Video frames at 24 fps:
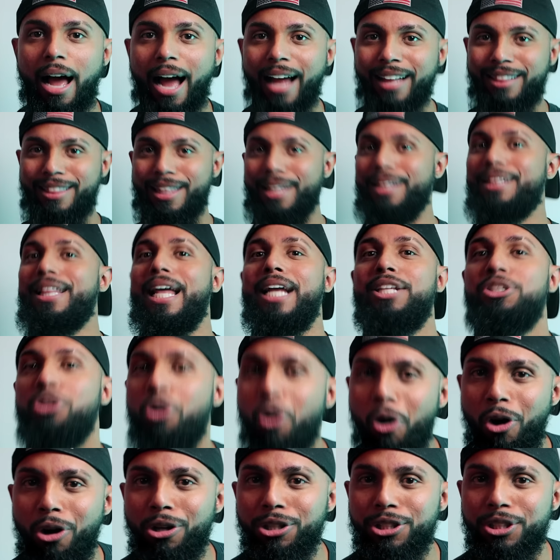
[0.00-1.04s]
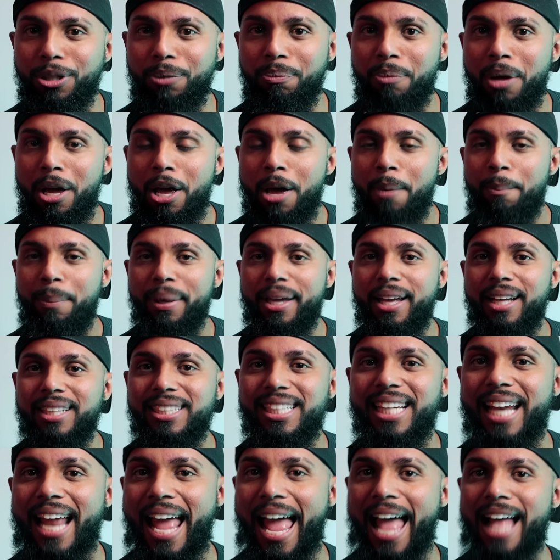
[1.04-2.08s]
I think that's awesome
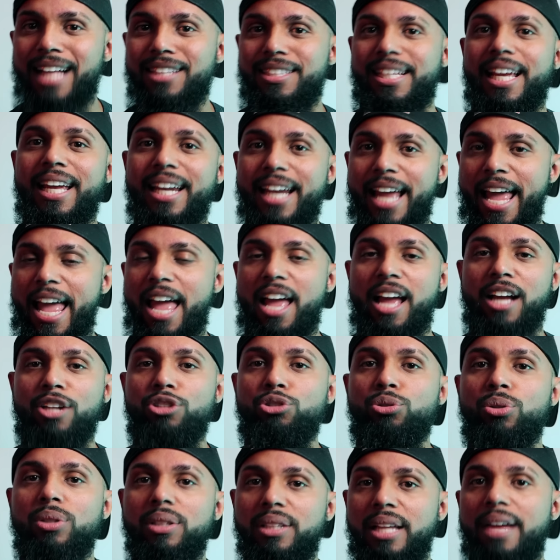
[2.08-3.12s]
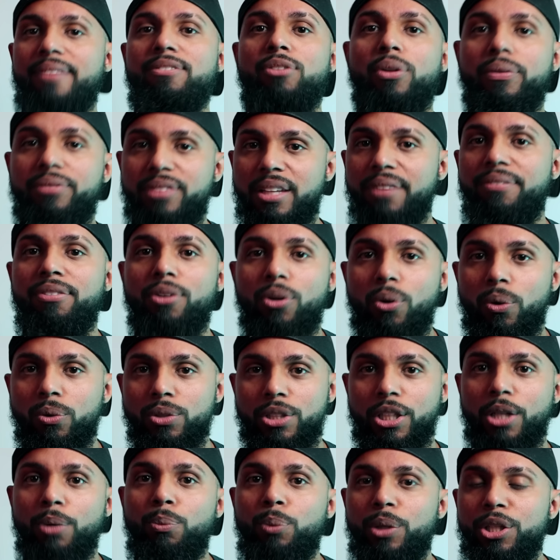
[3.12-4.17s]
because it adds that extra level of
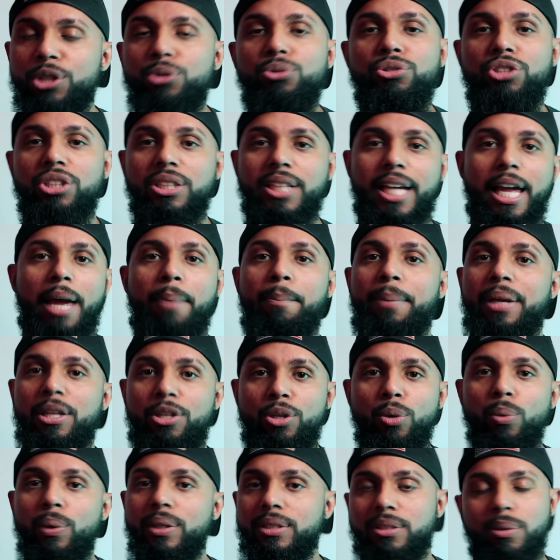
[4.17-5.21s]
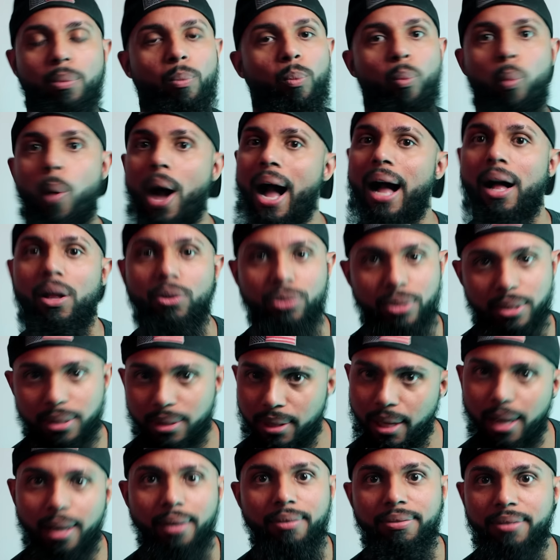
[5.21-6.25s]
difficulty where you just can't be doing some wild
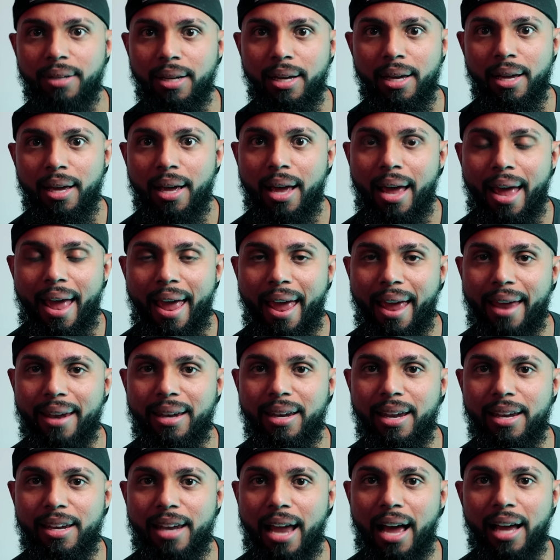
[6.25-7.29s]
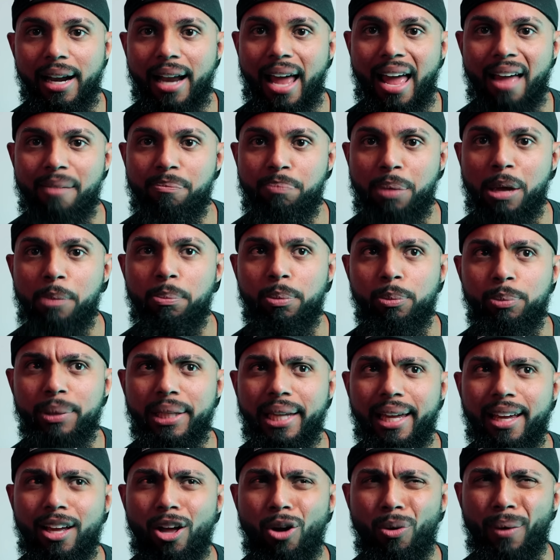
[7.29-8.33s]
stuff and not have people be
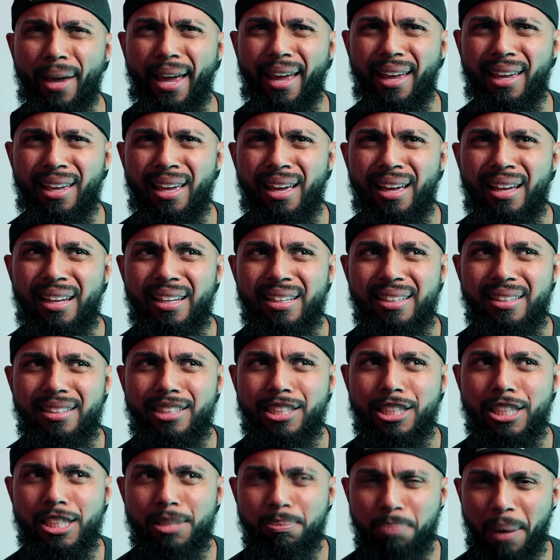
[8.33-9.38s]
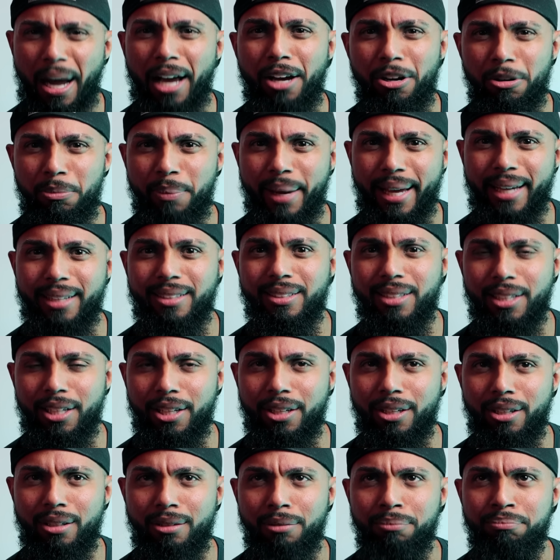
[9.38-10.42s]
like, okay, Spider-Man is
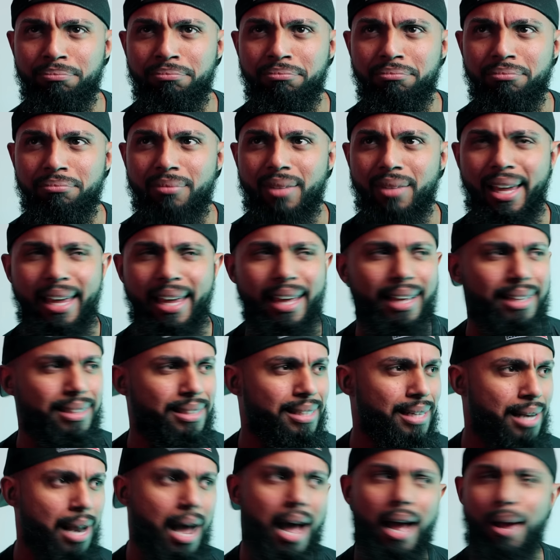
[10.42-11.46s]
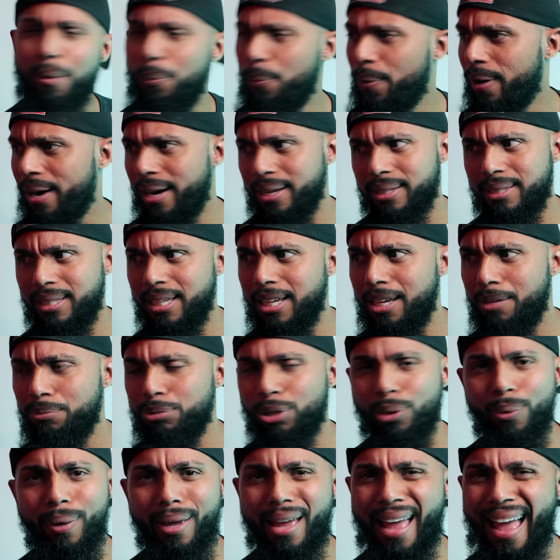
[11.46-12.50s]
here. He's not where I see him,
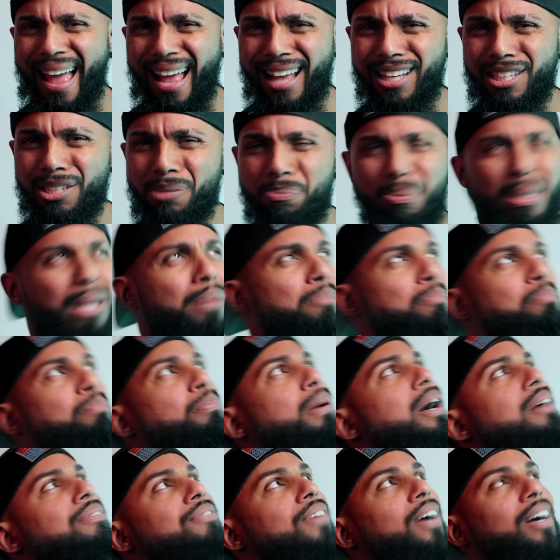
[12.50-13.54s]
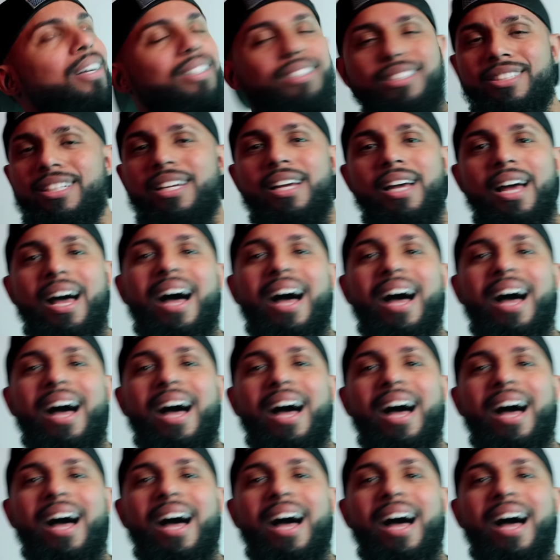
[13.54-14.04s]
so he has to be above us.